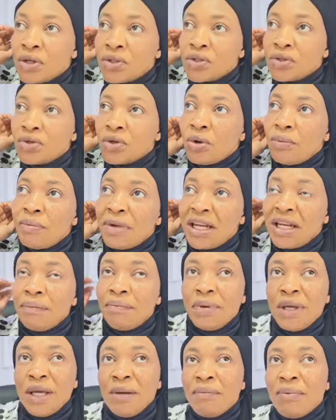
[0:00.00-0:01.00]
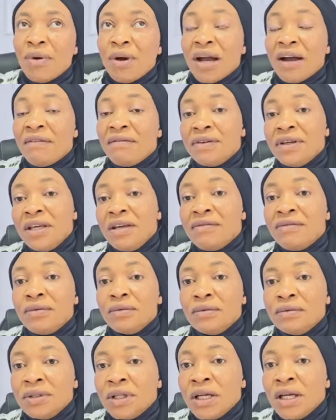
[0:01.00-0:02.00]
So many people have
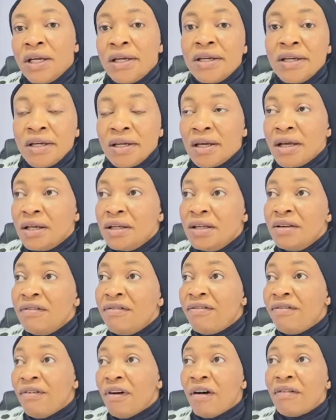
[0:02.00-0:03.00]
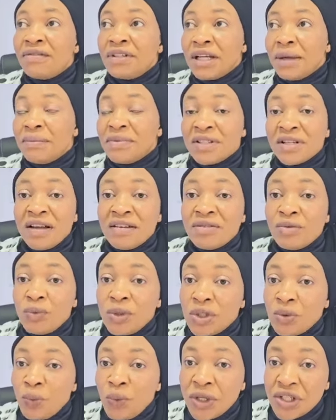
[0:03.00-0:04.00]
even involved themselves
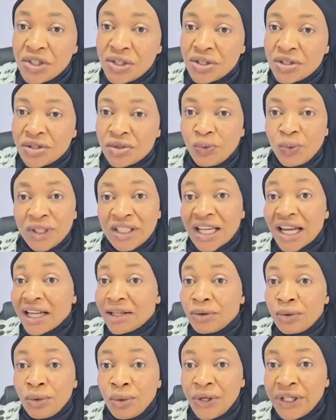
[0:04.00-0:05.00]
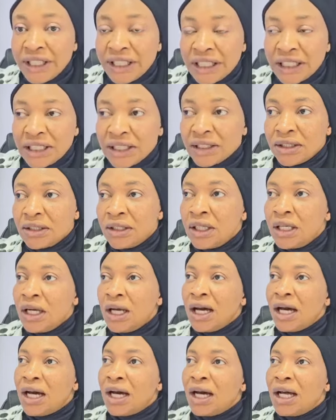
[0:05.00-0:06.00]
with witches without knowing it.
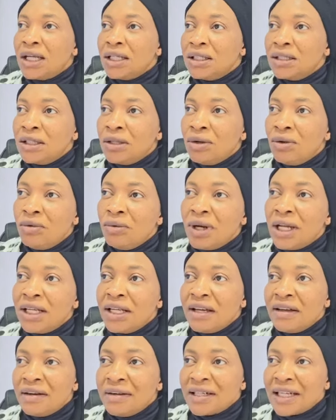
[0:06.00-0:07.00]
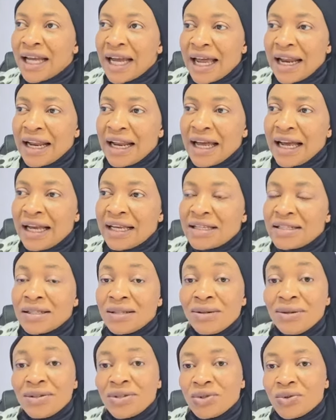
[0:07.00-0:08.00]
And when they
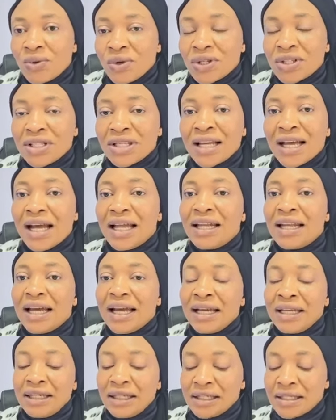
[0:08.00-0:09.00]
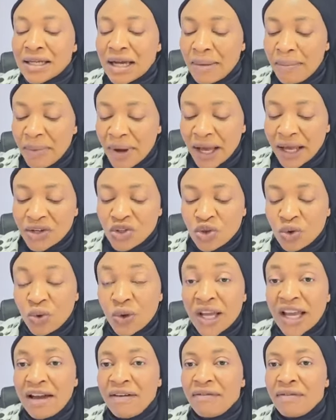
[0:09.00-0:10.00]
realize those ones are not in their past,
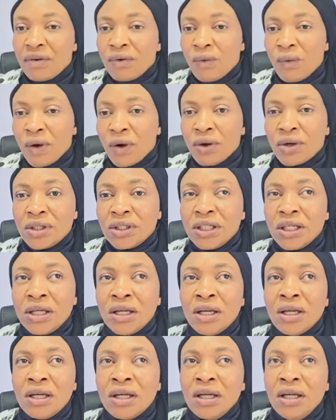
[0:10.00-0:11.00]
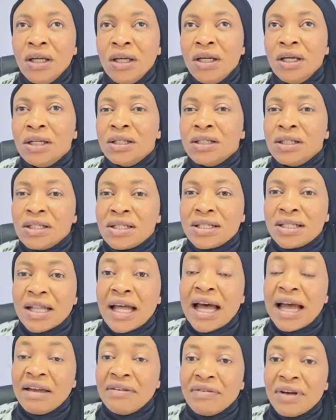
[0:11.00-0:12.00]
so everyone in this
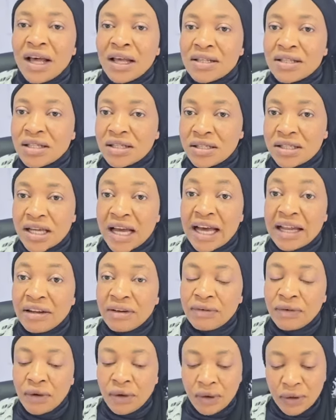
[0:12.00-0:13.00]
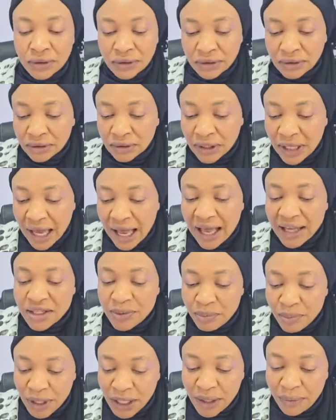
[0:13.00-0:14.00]
life as a child of God
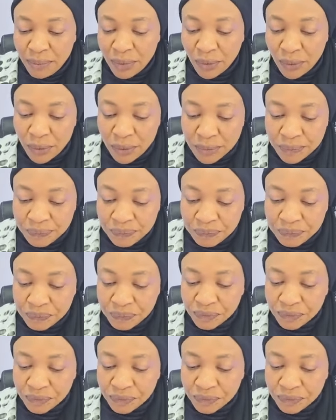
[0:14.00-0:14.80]
has people